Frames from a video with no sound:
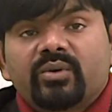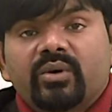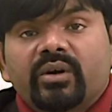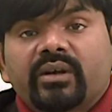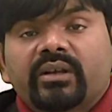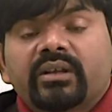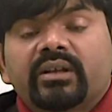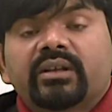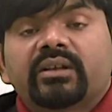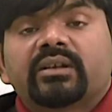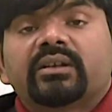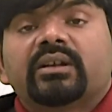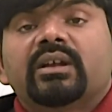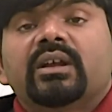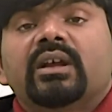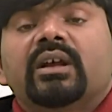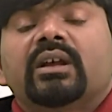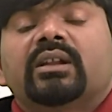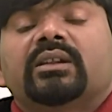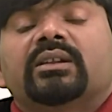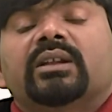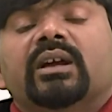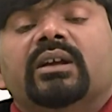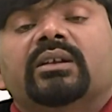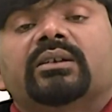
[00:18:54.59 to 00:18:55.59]
Okay,
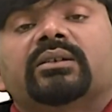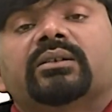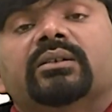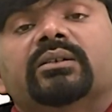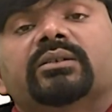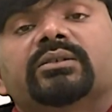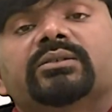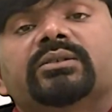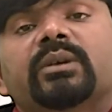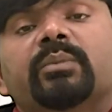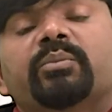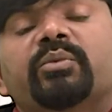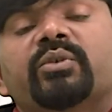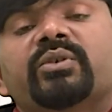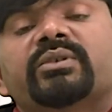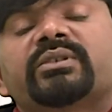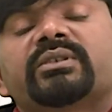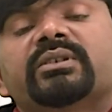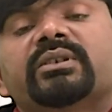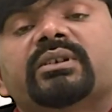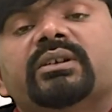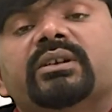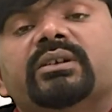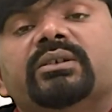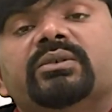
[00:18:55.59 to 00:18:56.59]
like
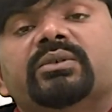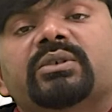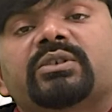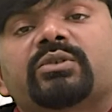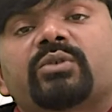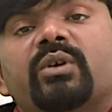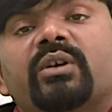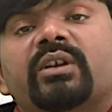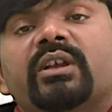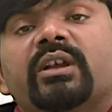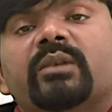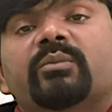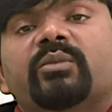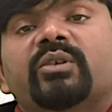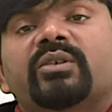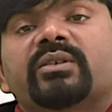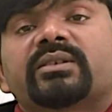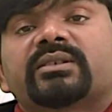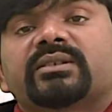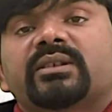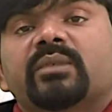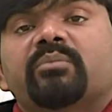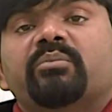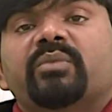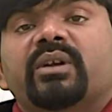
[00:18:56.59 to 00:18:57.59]
supposing you're talking about
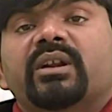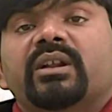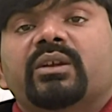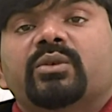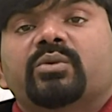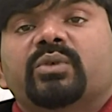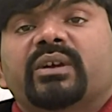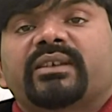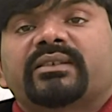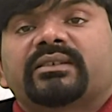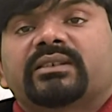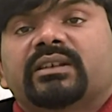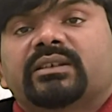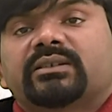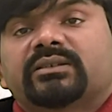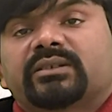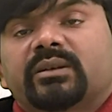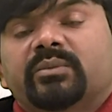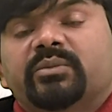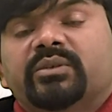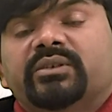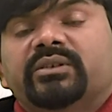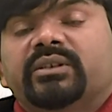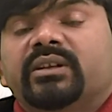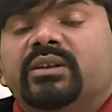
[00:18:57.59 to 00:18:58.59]
somebody who has said
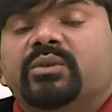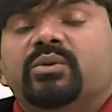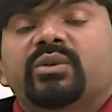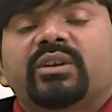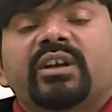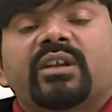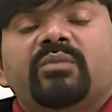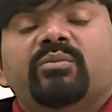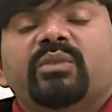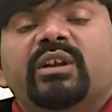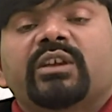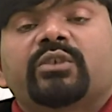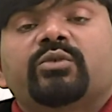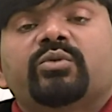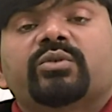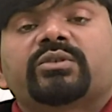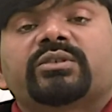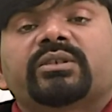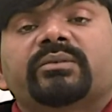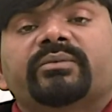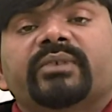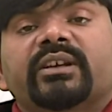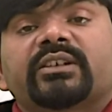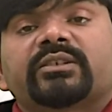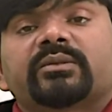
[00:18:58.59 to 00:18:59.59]
something, then you can make use
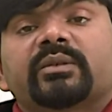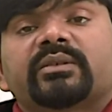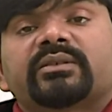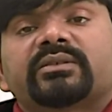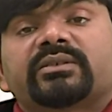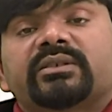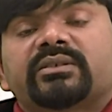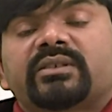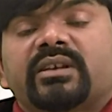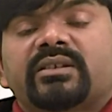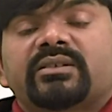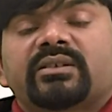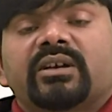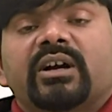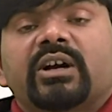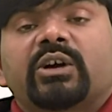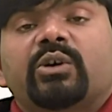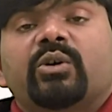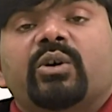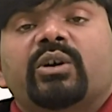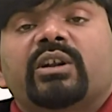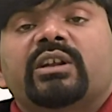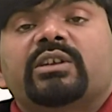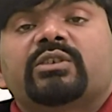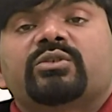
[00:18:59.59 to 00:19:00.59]
of expressions such as
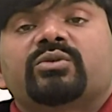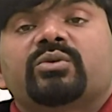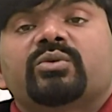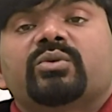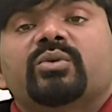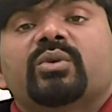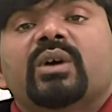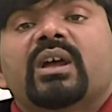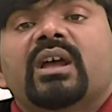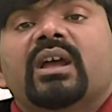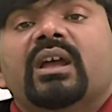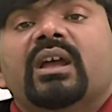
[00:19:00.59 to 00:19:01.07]
according to